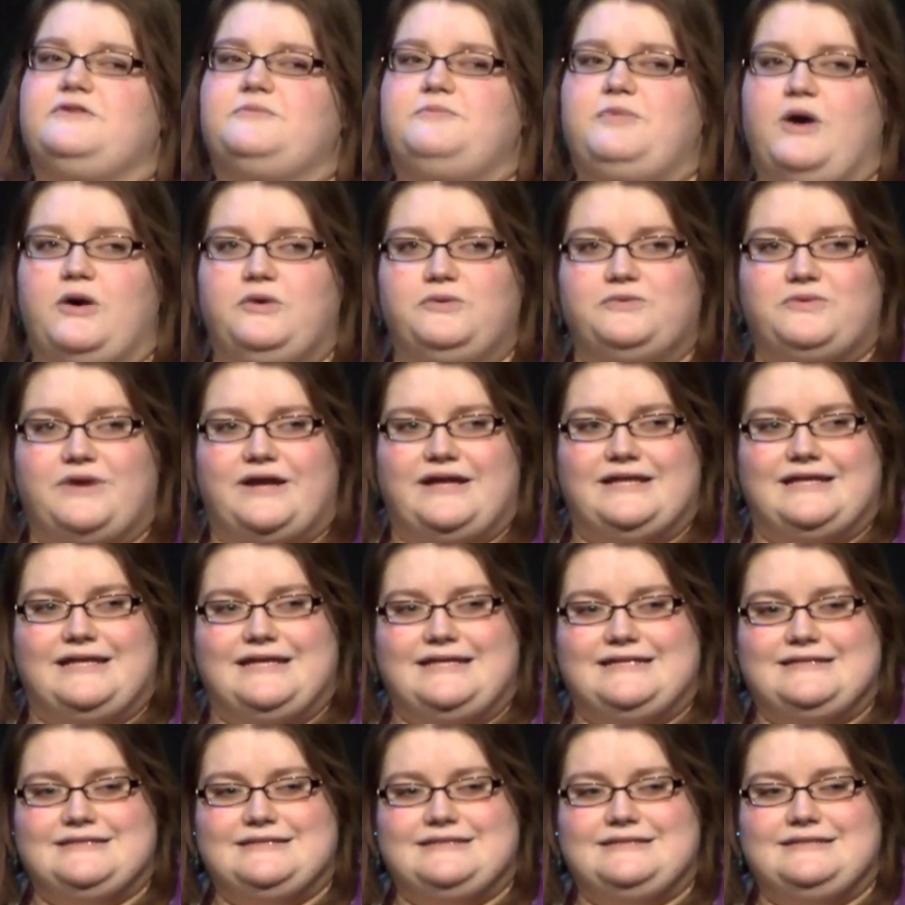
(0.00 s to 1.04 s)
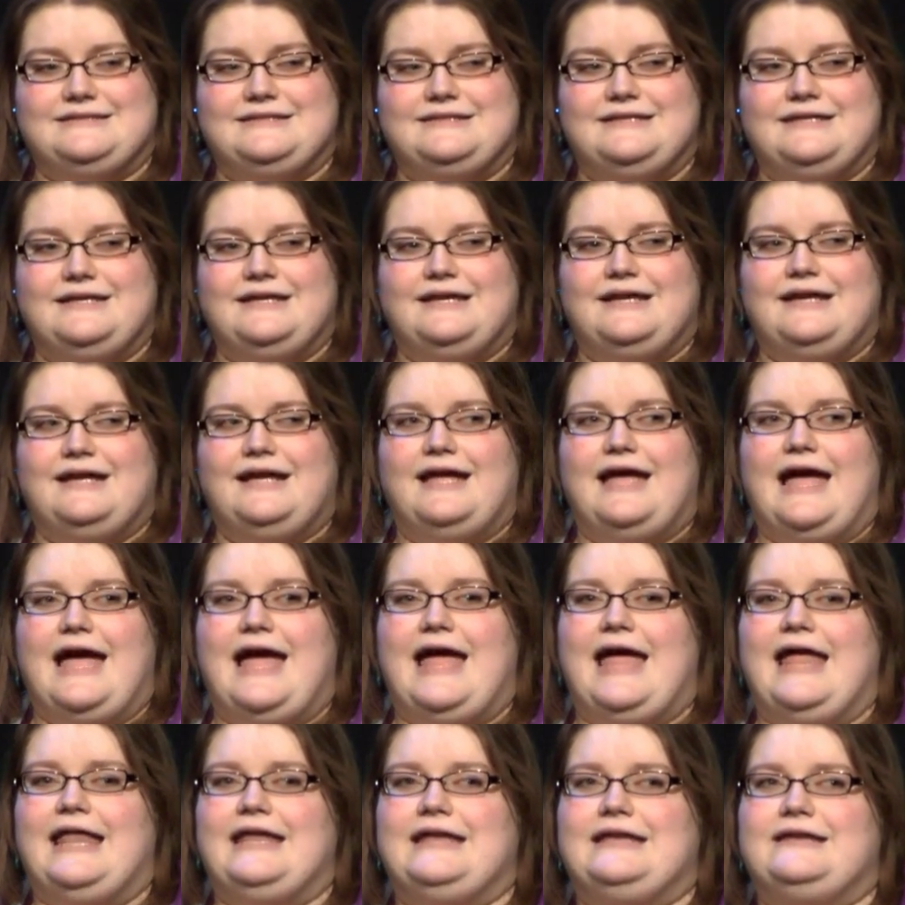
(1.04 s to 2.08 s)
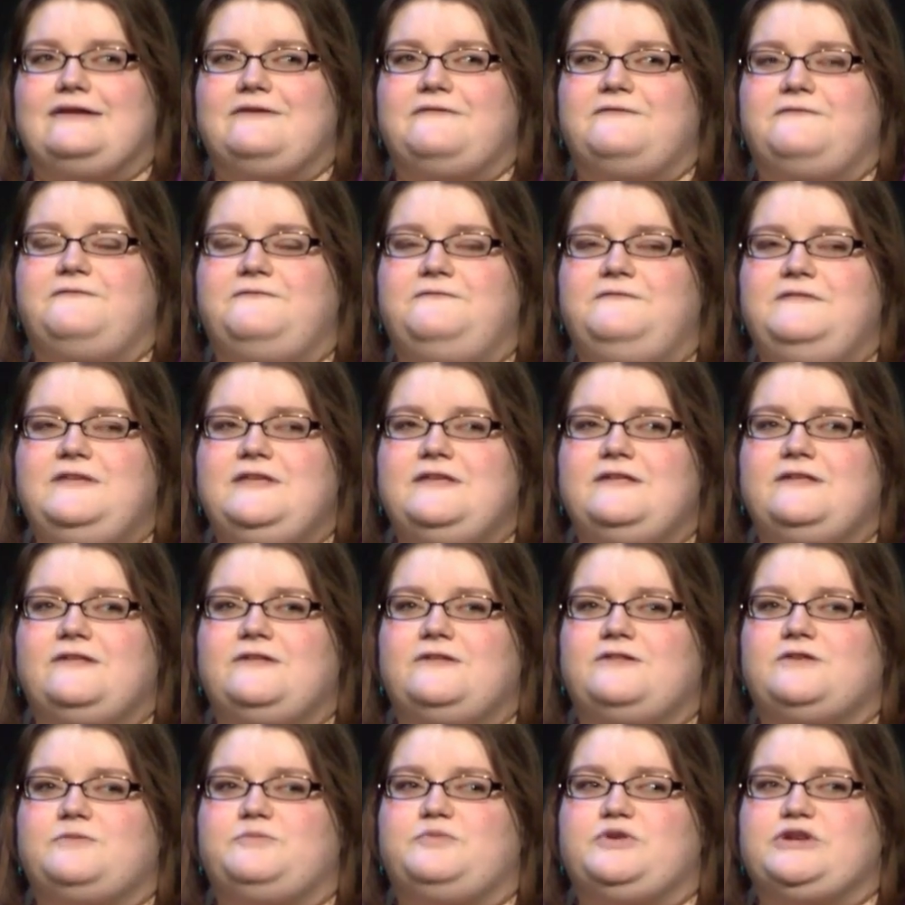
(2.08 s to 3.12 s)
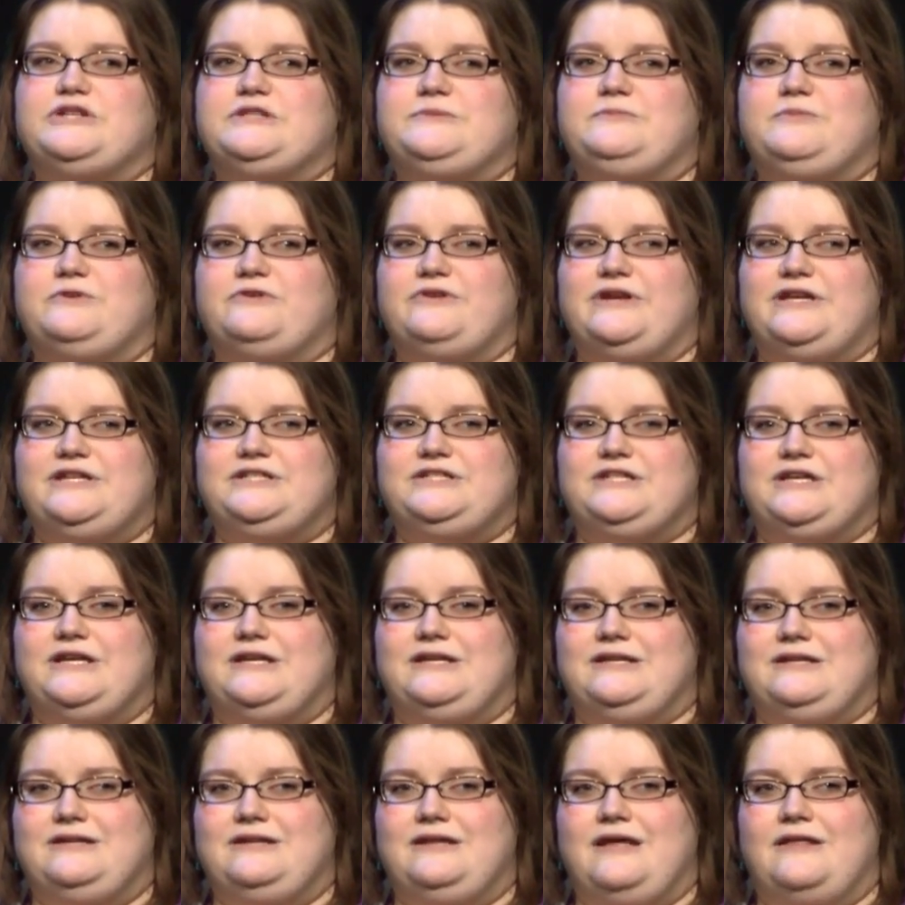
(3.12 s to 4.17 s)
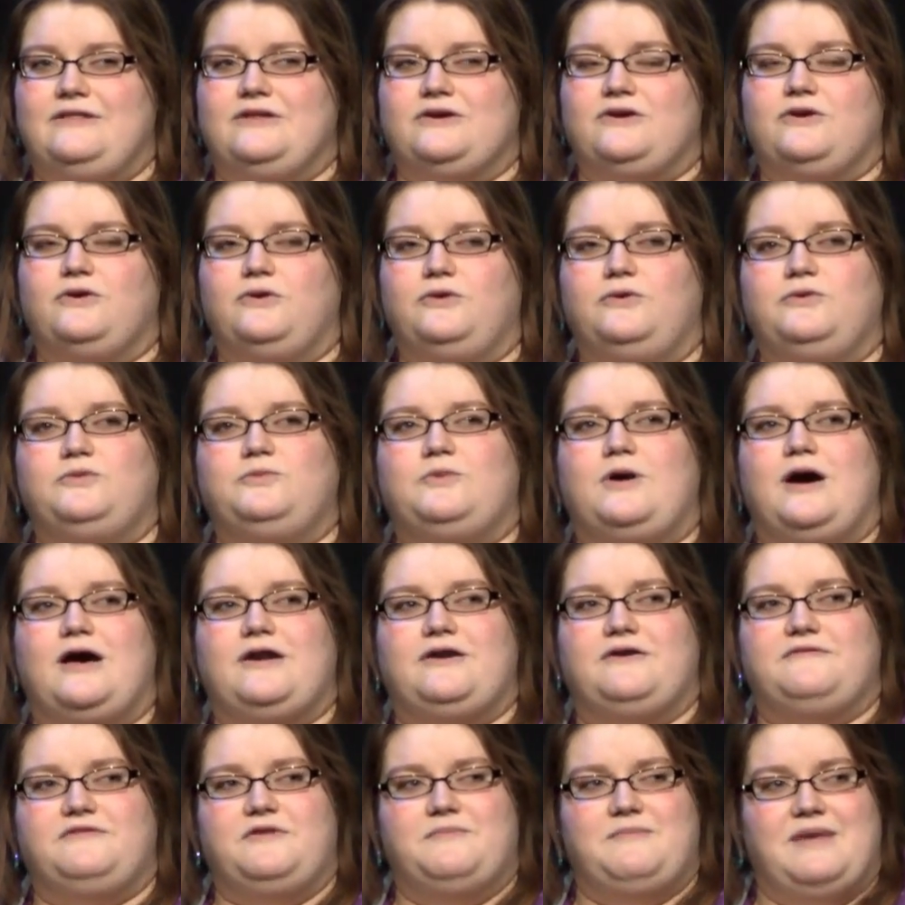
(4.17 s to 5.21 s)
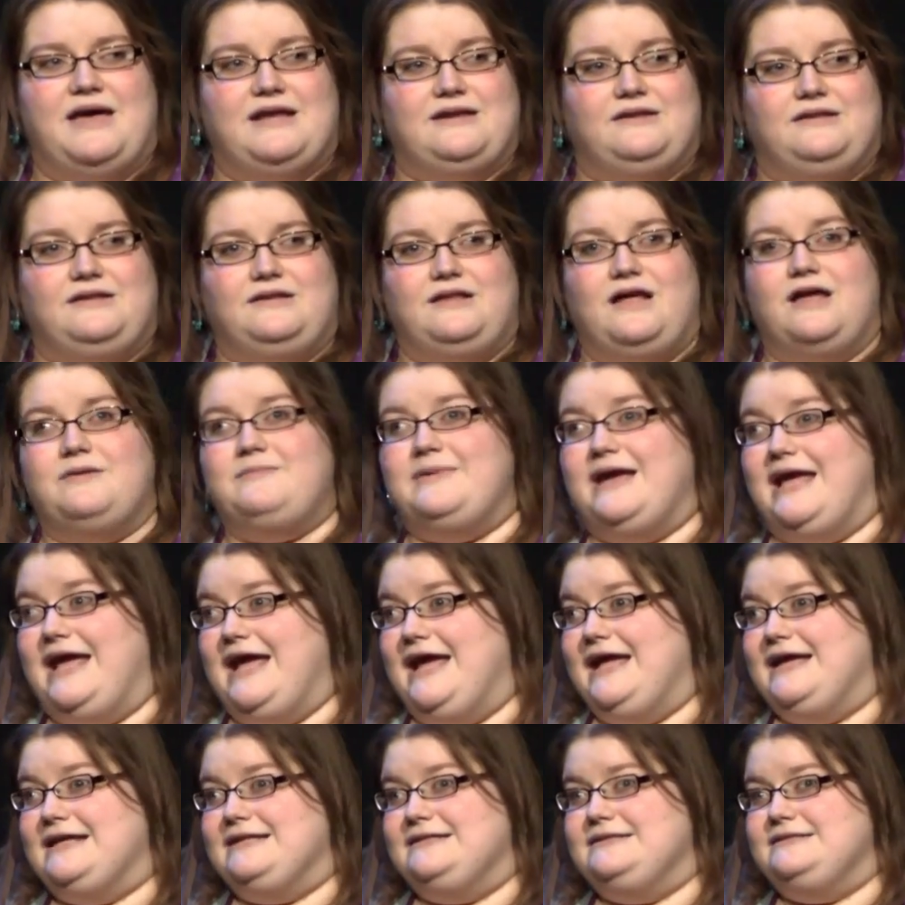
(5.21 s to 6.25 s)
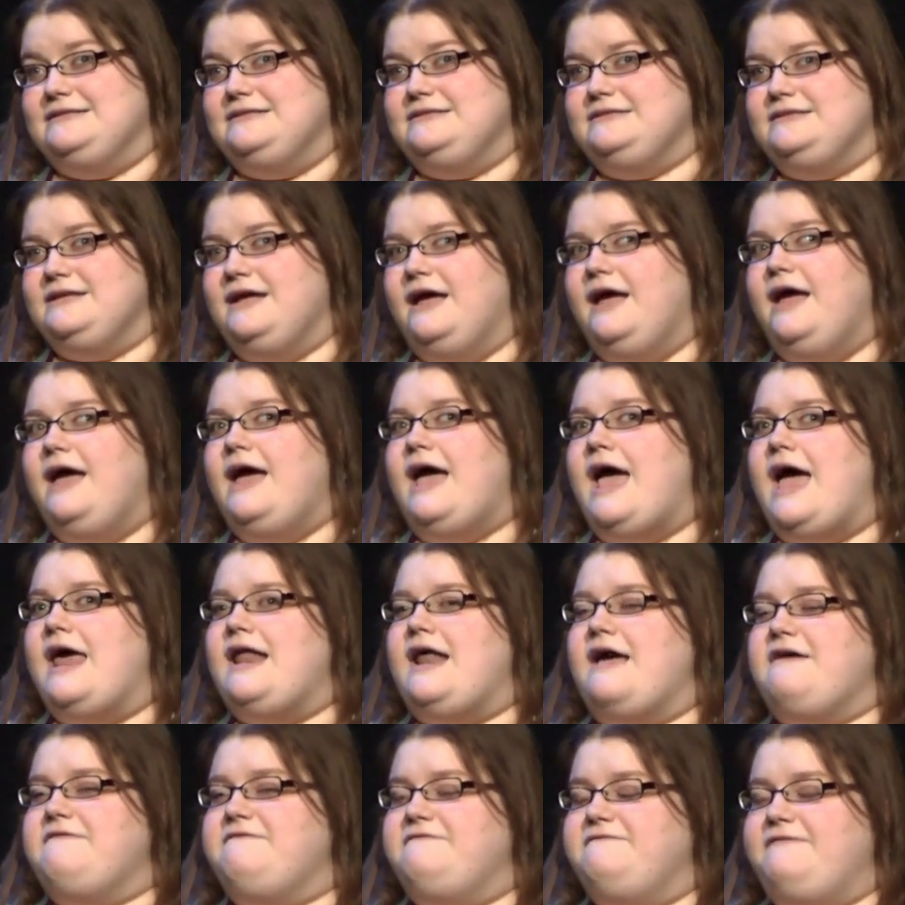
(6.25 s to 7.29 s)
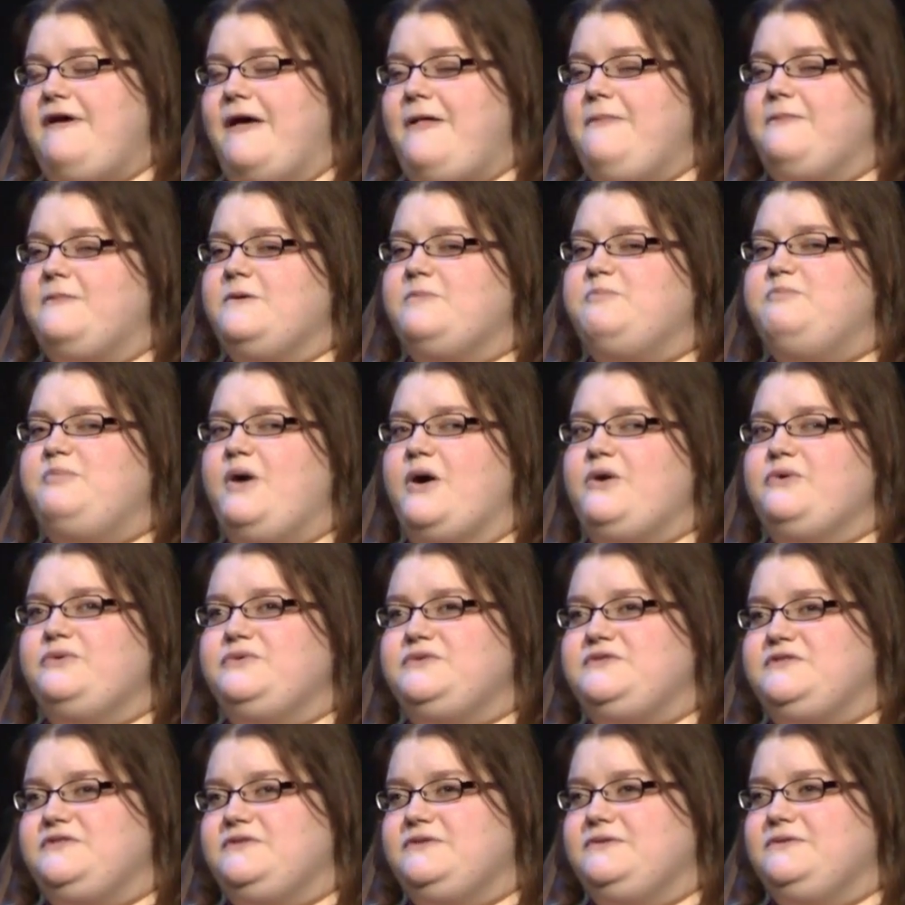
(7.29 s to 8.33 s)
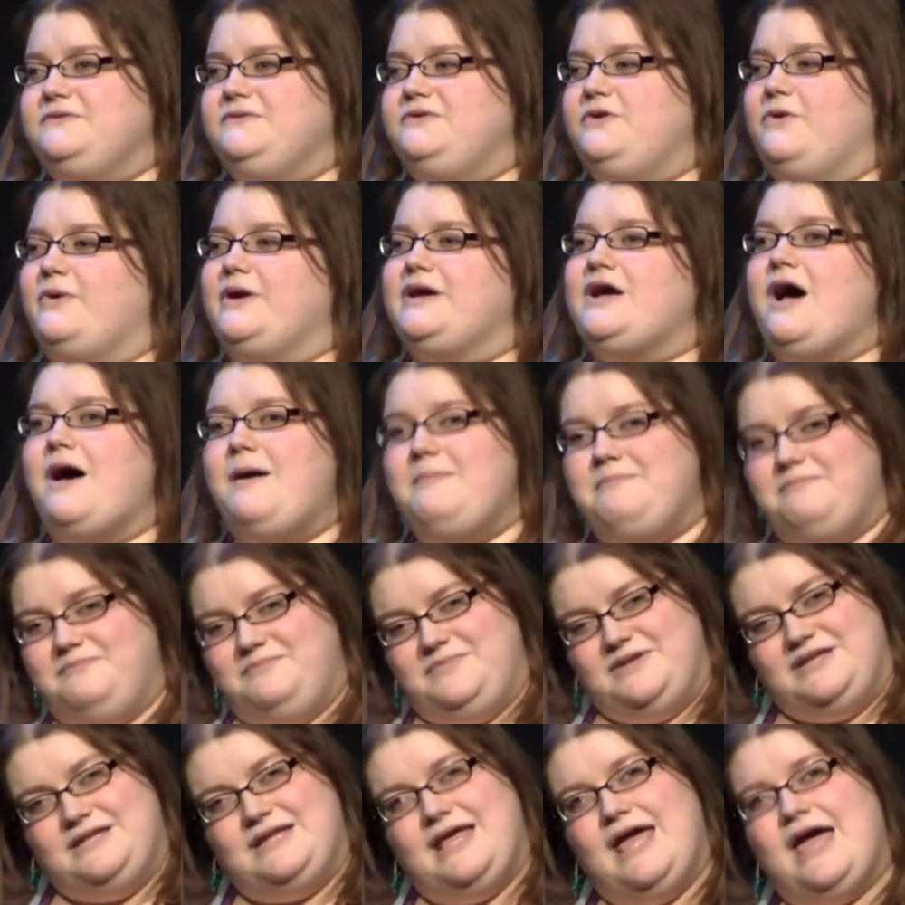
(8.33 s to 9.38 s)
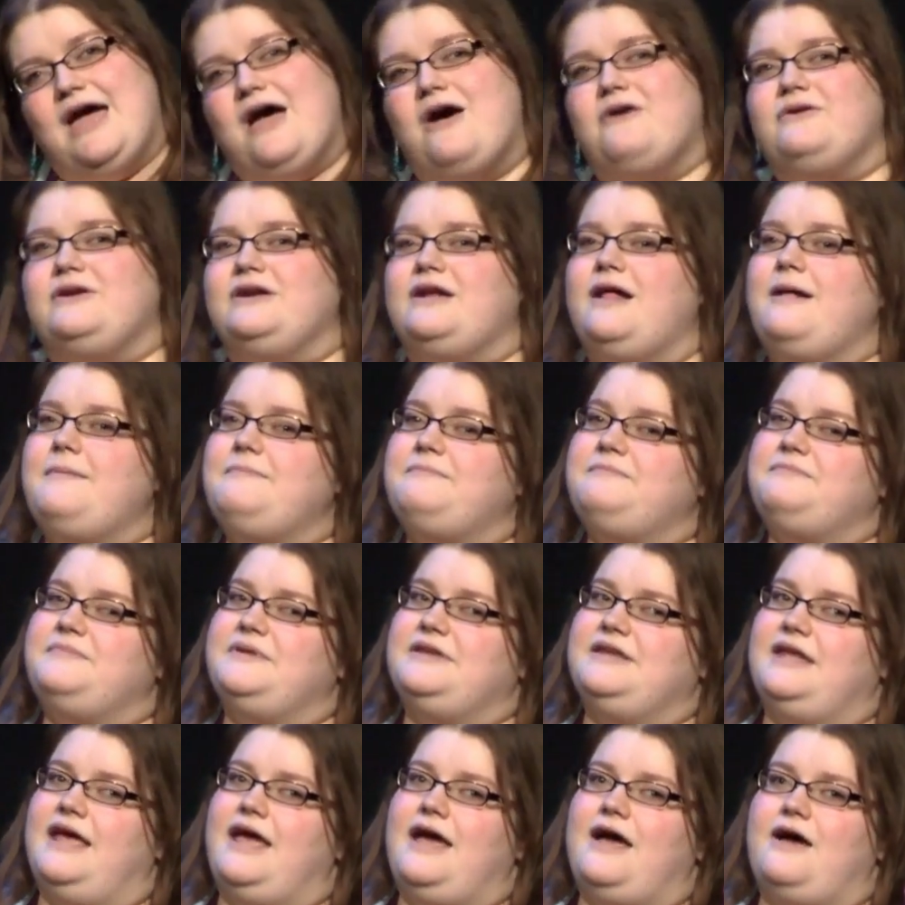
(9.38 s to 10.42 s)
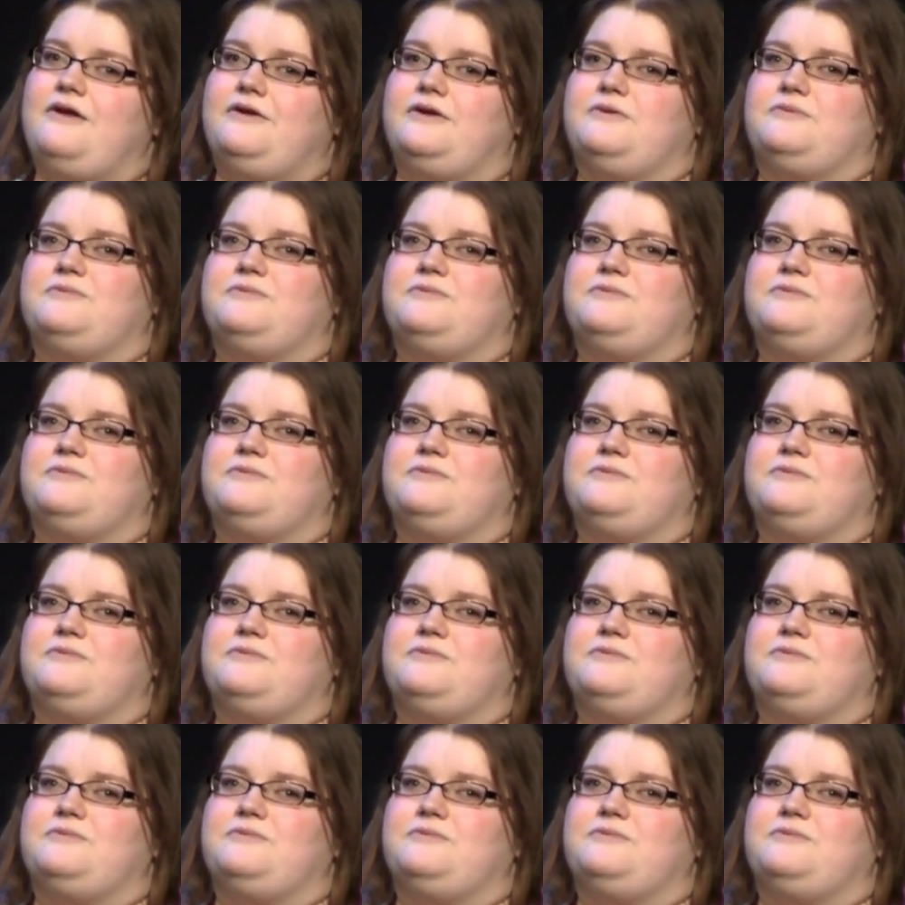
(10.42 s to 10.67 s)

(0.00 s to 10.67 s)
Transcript: the boat railings and feel the perspiration and the cold water of the metal on my hands. And I felt the boat going up and down and up and down